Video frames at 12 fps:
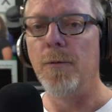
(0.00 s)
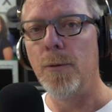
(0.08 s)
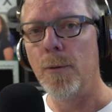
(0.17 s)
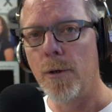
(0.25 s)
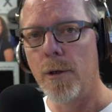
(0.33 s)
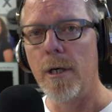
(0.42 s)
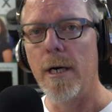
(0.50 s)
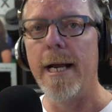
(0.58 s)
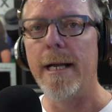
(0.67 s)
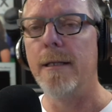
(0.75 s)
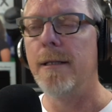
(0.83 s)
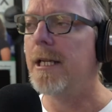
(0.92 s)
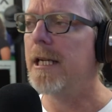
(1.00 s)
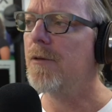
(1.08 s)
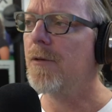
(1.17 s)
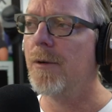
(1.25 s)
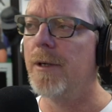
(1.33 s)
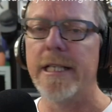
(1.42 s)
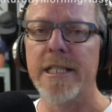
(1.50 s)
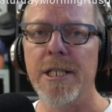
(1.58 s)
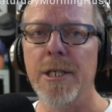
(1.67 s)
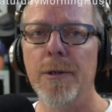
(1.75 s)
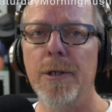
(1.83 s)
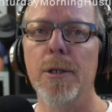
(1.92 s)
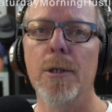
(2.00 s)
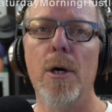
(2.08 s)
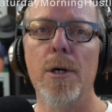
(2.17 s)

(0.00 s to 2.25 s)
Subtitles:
floor and things for the exterior.